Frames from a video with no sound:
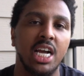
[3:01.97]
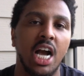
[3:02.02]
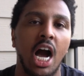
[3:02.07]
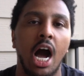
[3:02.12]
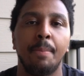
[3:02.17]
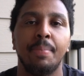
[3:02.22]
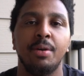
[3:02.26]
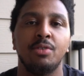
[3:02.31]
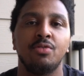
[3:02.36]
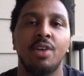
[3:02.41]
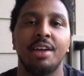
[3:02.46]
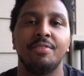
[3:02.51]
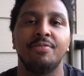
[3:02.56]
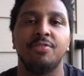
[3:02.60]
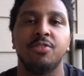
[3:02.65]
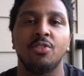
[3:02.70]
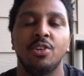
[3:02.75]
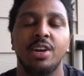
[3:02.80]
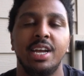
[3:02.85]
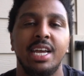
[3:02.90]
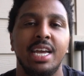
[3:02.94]
copyright
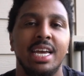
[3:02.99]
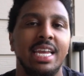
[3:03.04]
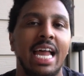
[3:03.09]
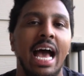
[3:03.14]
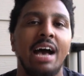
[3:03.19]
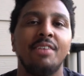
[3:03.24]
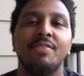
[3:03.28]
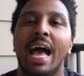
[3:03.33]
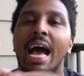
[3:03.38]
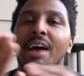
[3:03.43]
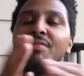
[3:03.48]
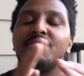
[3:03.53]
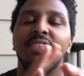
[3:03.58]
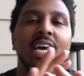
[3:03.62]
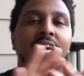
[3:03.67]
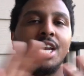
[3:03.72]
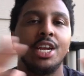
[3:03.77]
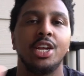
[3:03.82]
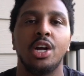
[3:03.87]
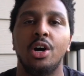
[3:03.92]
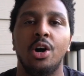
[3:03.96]
free, and I've
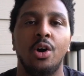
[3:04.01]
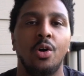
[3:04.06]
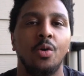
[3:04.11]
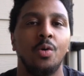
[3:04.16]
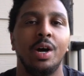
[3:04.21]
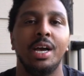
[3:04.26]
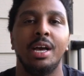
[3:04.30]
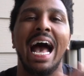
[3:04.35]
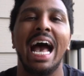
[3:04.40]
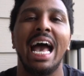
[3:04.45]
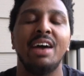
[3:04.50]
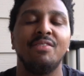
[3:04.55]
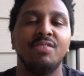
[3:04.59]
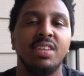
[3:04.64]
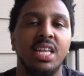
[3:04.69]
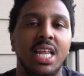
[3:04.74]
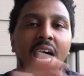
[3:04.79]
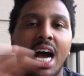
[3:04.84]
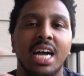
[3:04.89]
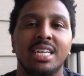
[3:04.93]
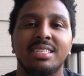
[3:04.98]
done it all. I have
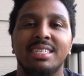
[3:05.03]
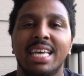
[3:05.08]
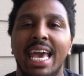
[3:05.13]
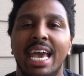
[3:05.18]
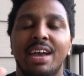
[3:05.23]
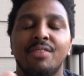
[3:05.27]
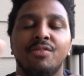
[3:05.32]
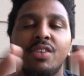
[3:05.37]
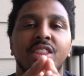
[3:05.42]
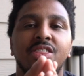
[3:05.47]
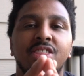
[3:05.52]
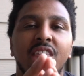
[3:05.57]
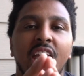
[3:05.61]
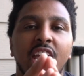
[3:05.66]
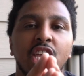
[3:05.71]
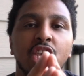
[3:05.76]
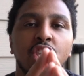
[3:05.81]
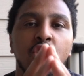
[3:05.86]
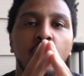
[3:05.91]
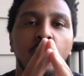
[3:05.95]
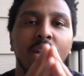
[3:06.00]
locked
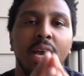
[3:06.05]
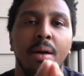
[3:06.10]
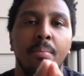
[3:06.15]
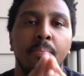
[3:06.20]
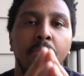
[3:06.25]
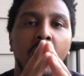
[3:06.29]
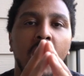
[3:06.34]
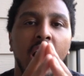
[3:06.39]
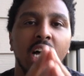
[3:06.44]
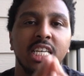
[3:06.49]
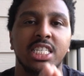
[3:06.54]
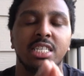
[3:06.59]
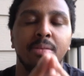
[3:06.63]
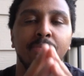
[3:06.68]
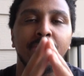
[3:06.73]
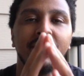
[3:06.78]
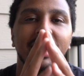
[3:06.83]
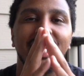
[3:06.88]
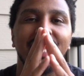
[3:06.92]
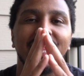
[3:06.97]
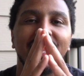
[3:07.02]
everything you can
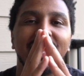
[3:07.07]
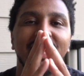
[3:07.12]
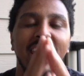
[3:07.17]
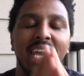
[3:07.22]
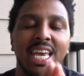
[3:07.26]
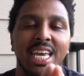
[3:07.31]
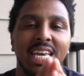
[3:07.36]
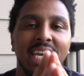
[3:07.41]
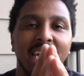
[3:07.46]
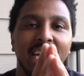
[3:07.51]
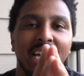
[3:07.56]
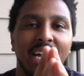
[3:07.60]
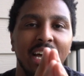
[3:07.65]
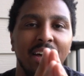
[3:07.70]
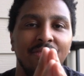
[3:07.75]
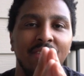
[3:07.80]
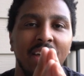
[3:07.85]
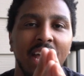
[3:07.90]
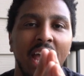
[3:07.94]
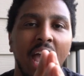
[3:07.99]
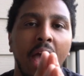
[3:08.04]
possibly think
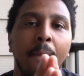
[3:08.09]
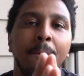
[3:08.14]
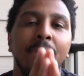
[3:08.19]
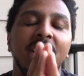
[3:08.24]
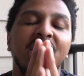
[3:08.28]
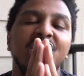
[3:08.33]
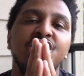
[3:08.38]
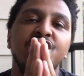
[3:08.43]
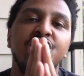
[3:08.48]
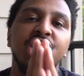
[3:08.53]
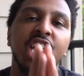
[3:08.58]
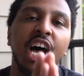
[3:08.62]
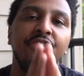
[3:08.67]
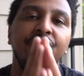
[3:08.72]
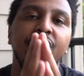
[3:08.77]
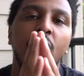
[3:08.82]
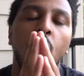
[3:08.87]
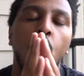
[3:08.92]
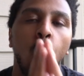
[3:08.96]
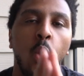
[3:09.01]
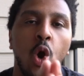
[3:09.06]
of, but
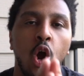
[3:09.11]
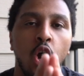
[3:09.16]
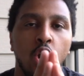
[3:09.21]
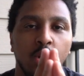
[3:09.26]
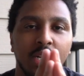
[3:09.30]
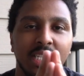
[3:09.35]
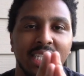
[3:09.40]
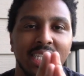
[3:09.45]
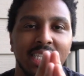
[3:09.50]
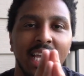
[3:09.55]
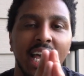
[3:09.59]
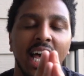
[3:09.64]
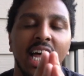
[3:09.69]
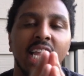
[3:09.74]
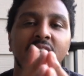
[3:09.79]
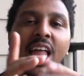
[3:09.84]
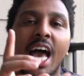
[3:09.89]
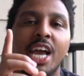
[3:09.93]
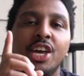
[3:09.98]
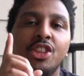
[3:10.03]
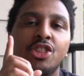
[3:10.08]
nothing works
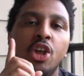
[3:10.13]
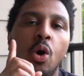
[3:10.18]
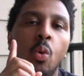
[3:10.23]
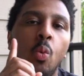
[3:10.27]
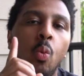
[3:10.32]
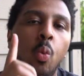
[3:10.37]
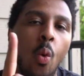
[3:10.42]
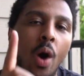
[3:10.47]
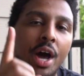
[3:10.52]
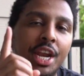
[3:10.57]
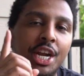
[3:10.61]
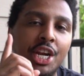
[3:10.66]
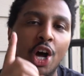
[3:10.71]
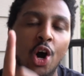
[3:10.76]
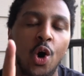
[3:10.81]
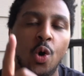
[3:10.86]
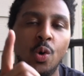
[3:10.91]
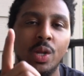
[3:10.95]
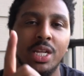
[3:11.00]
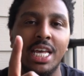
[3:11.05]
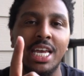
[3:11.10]
like the one and
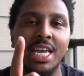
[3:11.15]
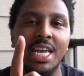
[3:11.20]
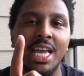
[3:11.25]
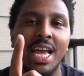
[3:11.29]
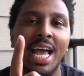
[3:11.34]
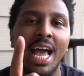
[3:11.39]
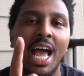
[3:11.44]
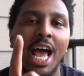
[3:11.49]
only